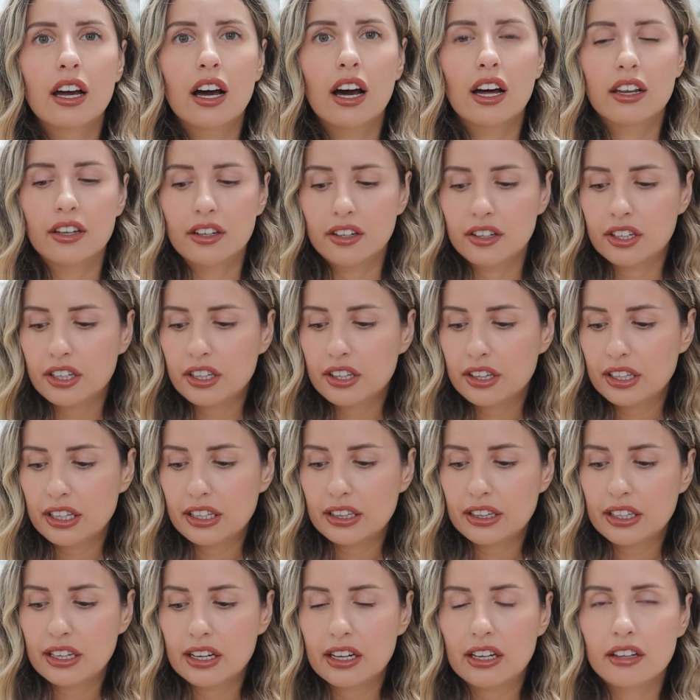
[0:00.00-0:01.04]
Another
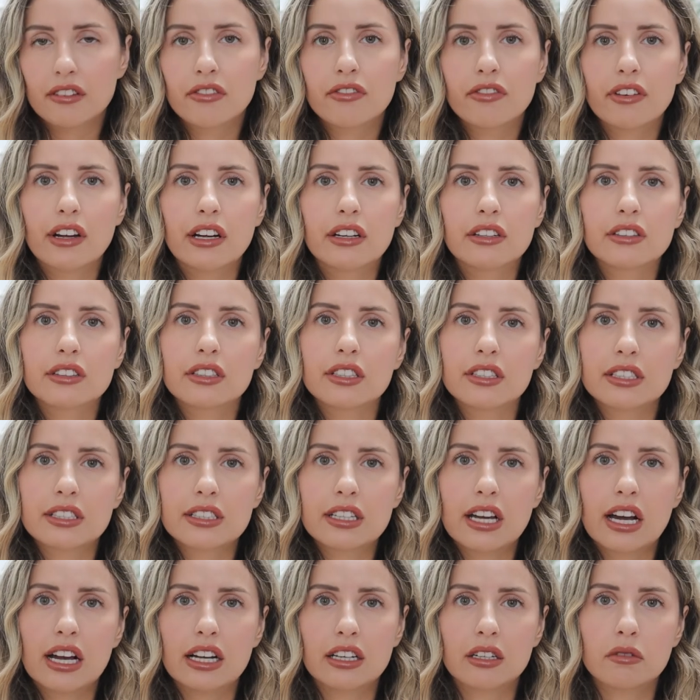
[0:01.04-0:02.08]
thing that I felt is
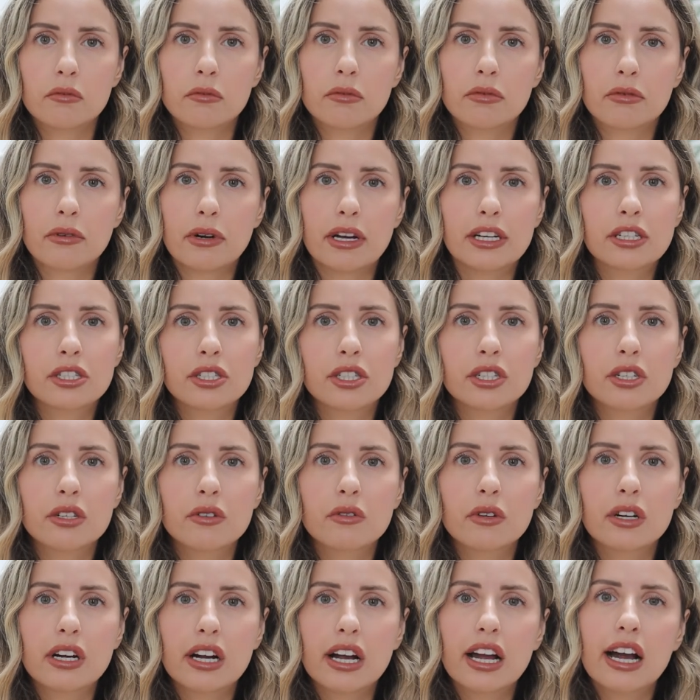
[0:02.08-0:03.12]
kind of
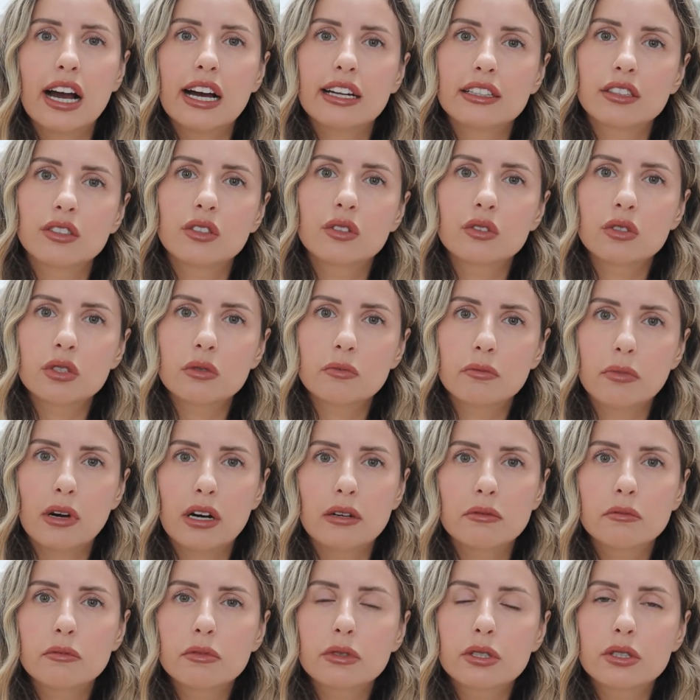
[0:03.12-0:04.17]
pressure where I had those
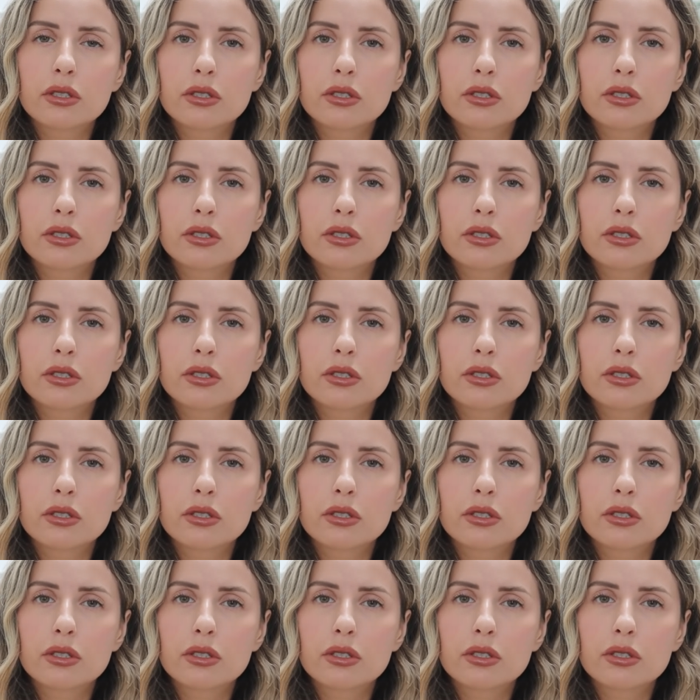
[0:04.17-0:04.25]
bumps.